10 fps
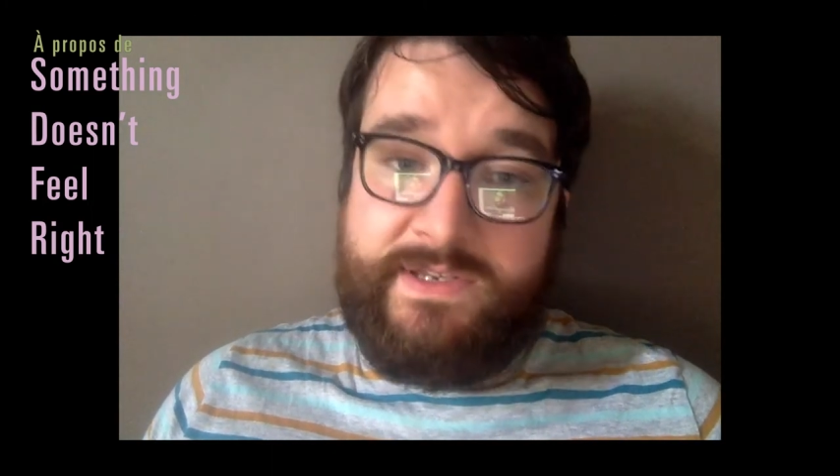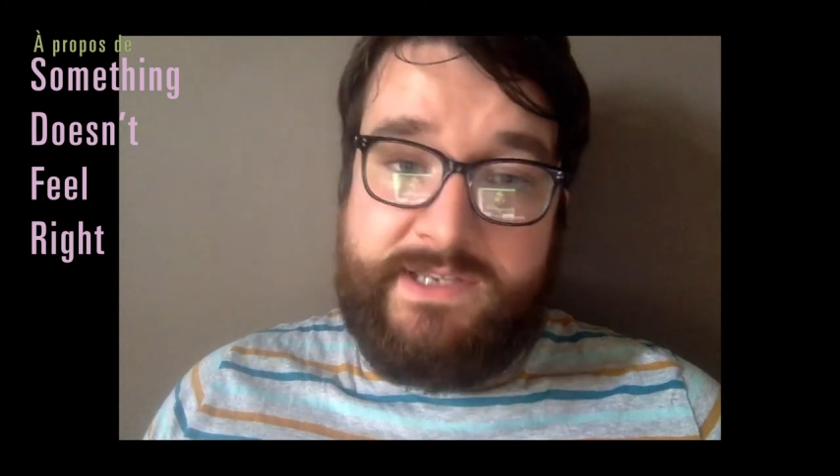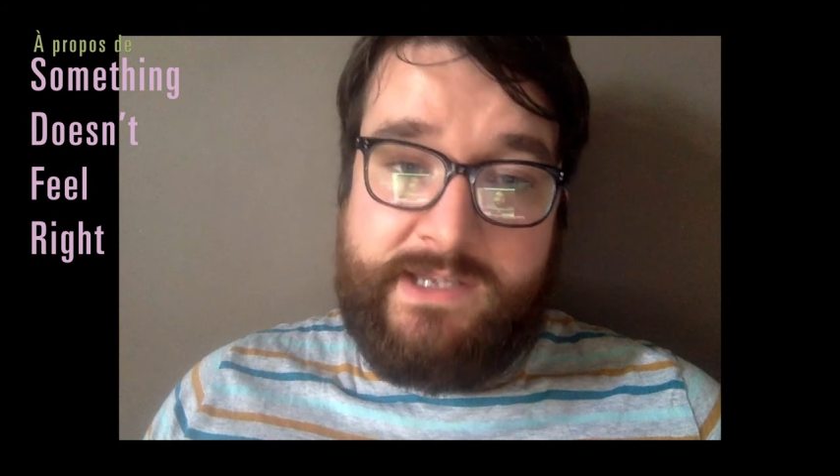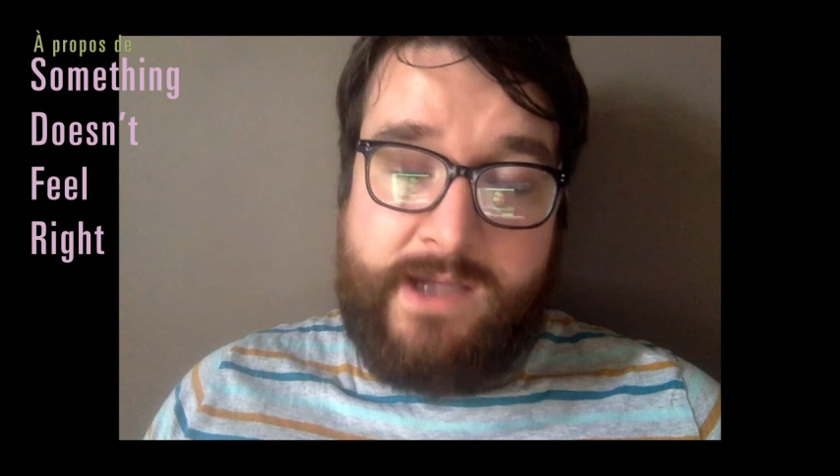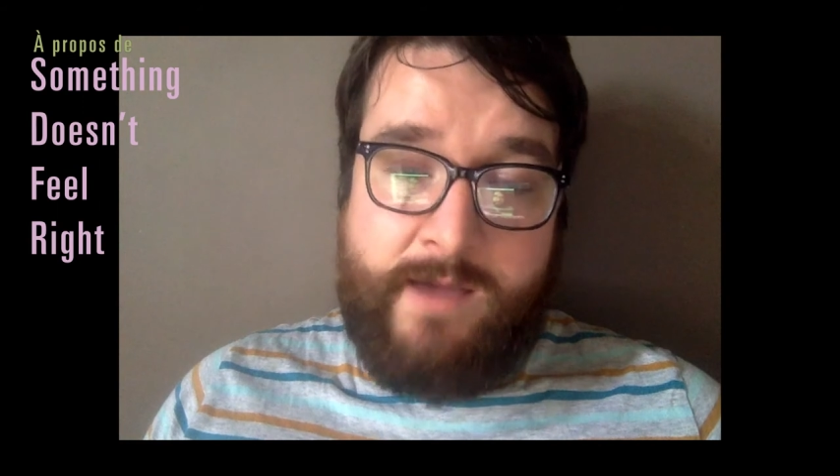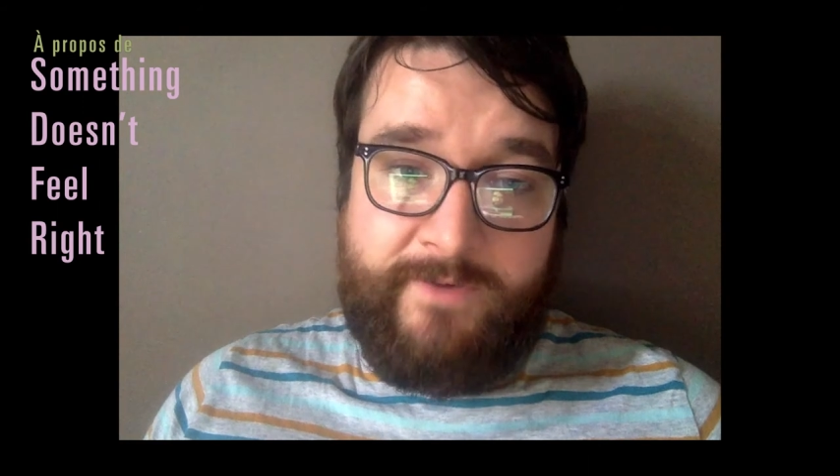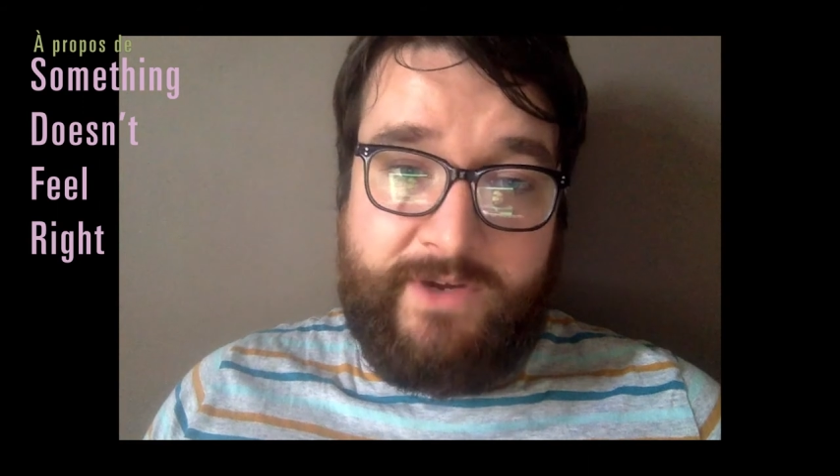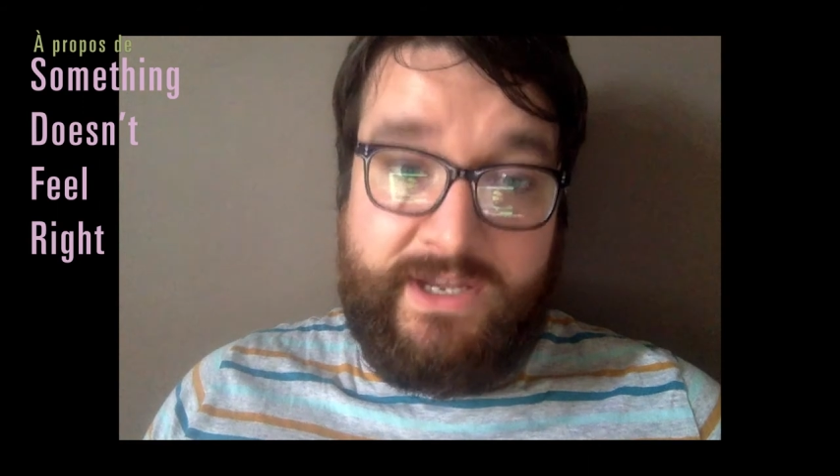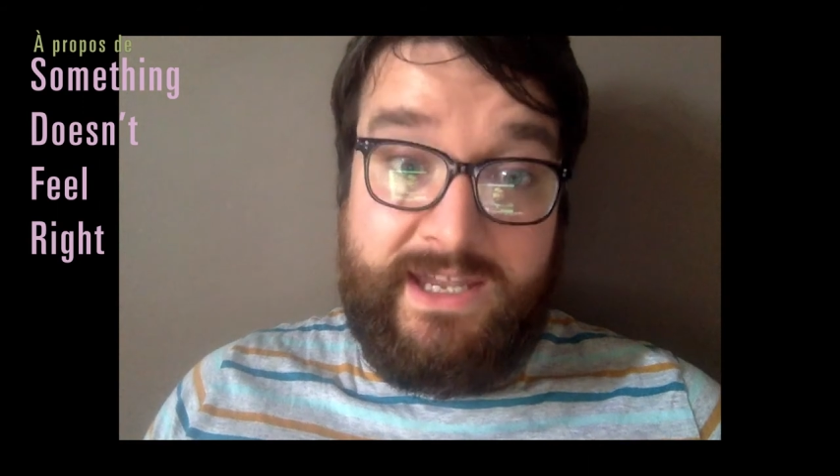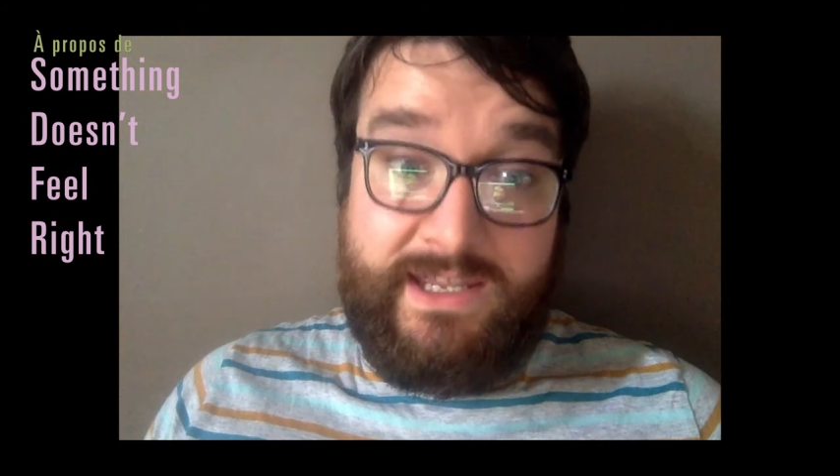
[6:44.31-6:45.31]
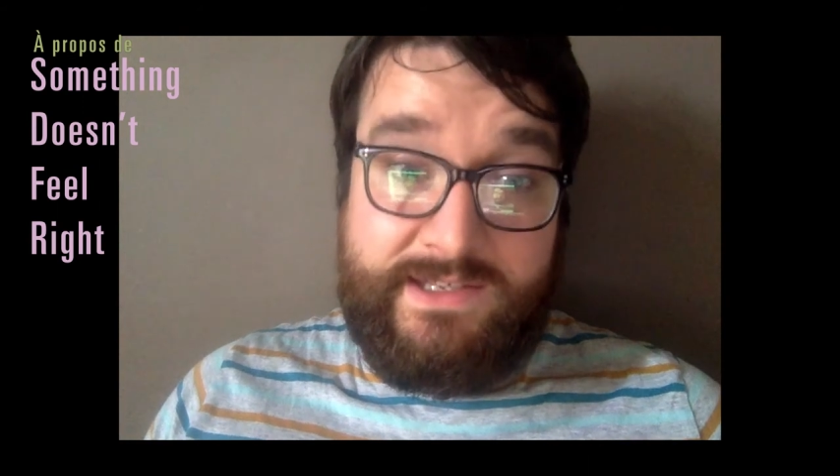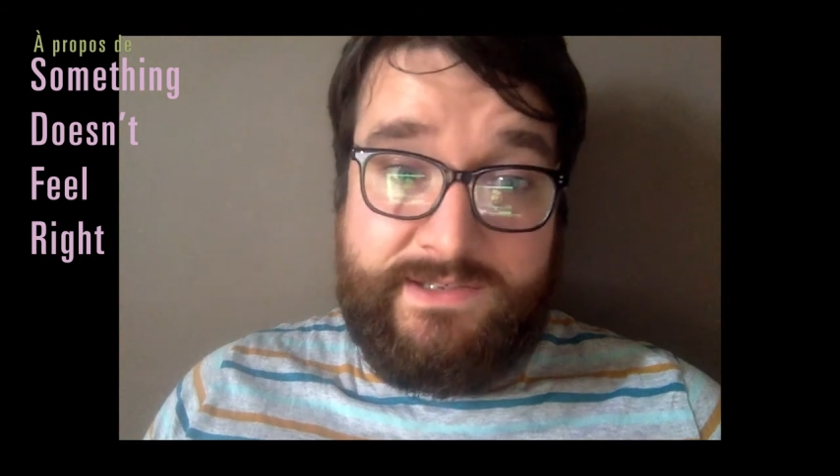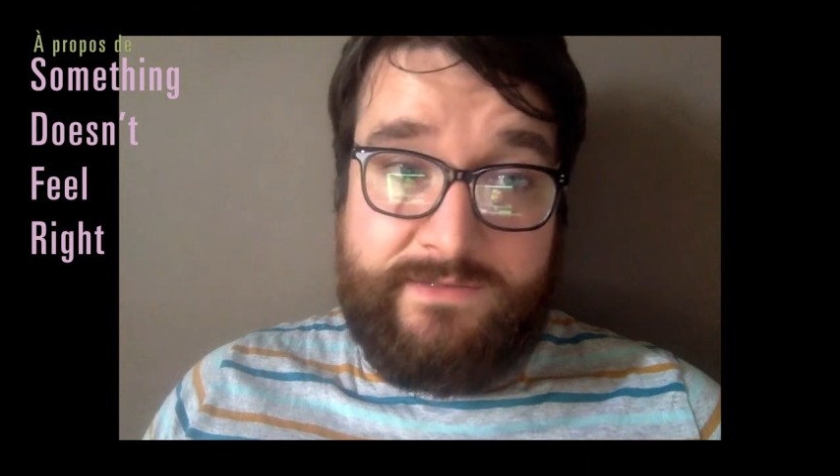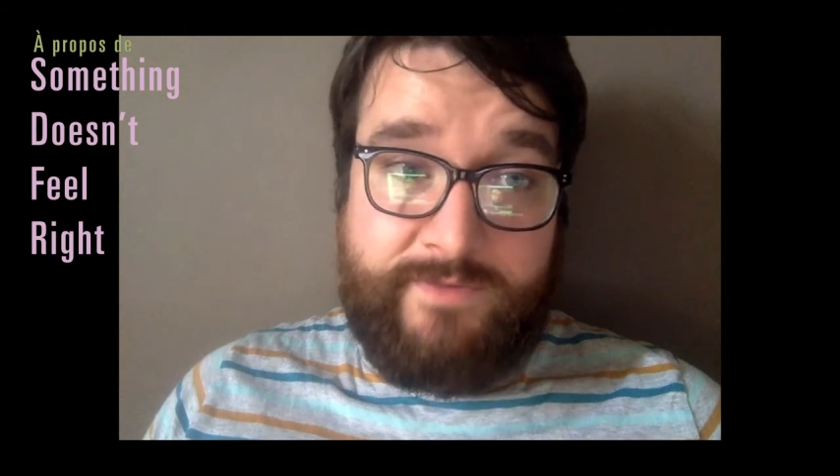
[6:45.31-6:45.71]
sitcom for kids